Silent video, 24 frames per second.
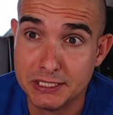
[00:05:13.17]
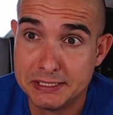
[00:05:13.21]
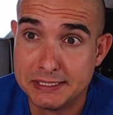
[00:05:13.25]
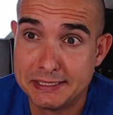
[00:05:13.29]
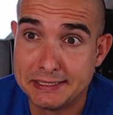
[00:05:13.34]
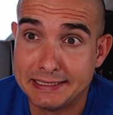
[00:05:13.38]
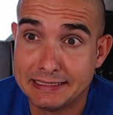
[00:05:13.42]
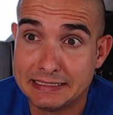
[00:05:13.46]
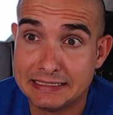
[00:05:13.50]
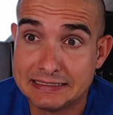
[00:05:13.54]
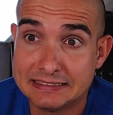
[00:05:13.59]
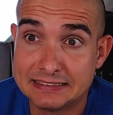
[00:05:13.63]

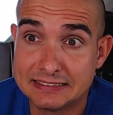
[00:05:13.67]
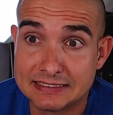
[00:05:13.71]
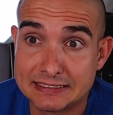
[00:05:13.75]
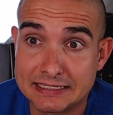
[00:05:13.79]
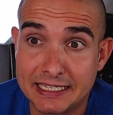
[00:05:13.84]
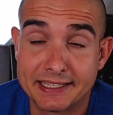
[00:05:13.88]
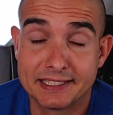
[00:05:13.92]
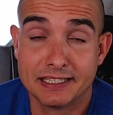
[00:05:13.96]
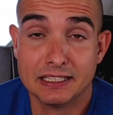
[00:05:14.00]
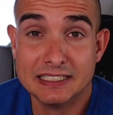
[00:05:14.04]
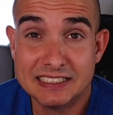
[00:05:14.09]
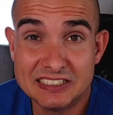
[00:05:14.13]
is at
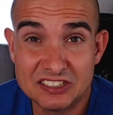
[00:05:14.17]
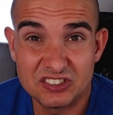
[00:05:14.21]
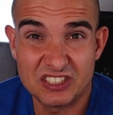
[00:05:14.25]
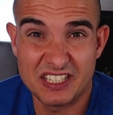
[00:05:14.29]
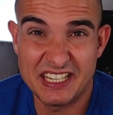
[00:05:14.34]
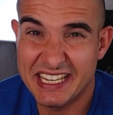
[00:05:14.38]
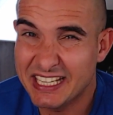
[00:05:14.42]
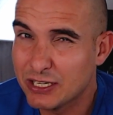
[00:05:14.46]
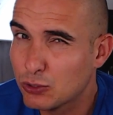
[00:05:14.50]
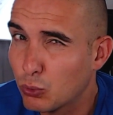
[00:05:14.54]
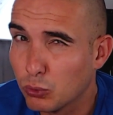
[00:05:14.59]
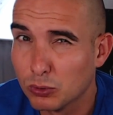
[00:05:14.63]
least
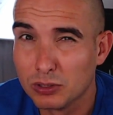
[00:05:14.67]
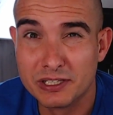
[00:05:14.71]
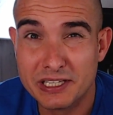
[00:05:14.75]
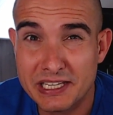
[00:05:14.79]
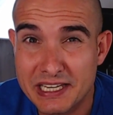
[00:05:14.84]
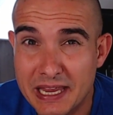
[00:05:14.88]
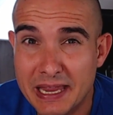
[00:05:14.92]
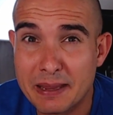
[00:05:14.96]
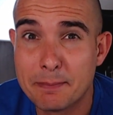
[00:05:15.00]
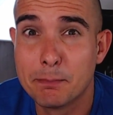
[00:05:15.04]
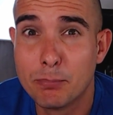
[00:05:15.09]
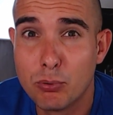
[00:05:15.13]
equally
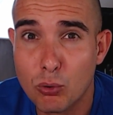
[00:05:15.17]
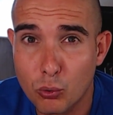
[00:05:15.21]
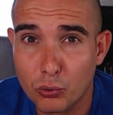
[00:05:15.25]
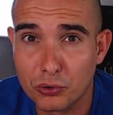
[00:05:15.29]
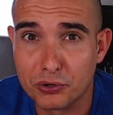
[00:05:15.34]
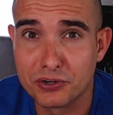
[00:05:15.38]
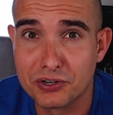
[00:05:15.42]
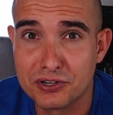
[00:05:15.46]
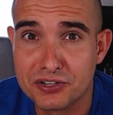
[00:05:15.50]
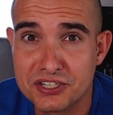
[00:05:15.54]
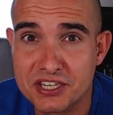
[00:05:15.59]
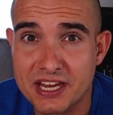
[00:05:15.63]

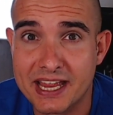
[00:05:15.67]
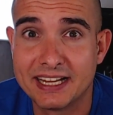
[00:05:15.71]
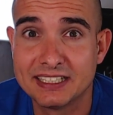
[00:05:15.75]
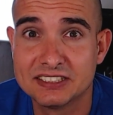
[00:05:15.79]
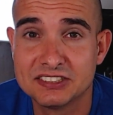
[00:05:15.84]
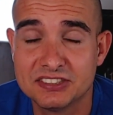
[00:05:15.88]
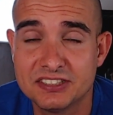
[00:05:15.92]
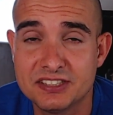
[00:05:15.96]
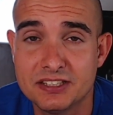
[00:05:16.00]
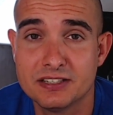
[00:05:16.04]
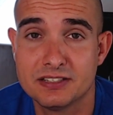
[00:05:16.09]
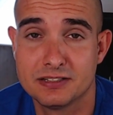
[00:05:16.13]
important as
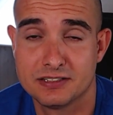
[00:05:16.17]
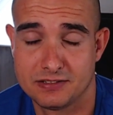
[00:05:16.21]
the,